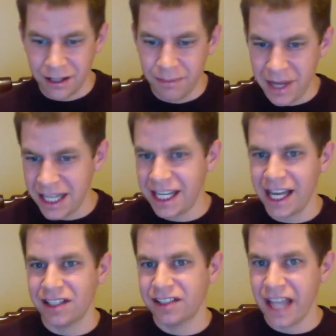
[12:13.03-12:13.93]

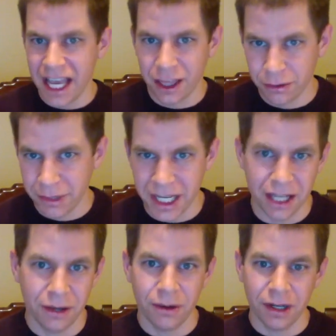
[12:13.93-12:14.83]
Pentax
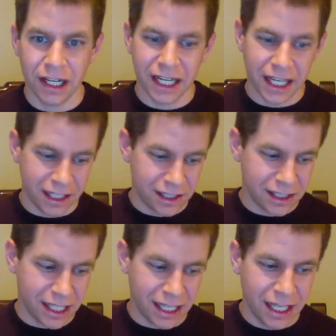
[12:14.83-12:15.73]
K3, or it's
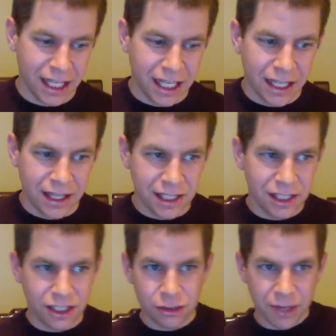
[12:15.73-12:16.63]

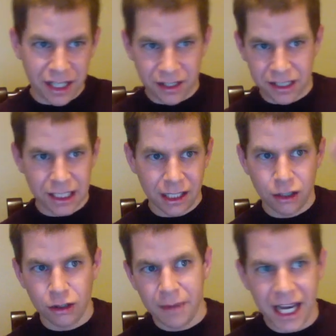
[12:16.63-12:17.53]
this tree. There's a little
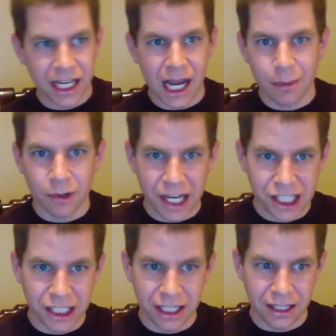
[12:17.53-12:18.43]
chromatic
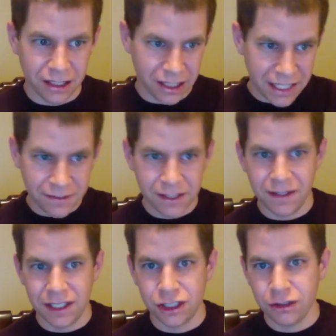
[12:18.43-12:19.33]
aberration in the leaves of
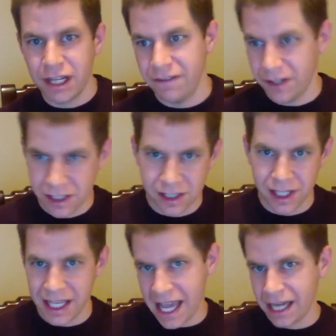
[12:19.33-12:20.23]
this tree versus
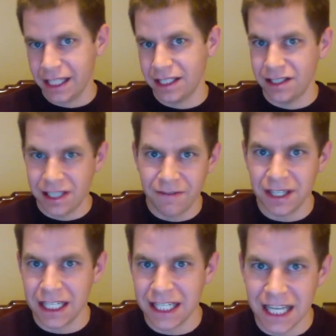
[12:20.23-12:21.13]
the Canon
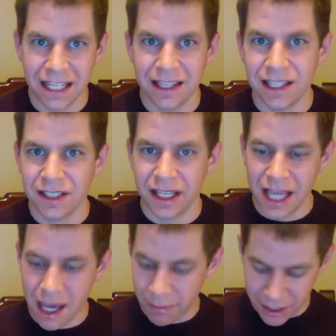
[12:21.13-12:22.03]
70D and things like
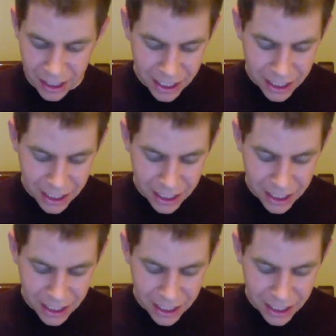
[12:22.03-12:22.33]
that. But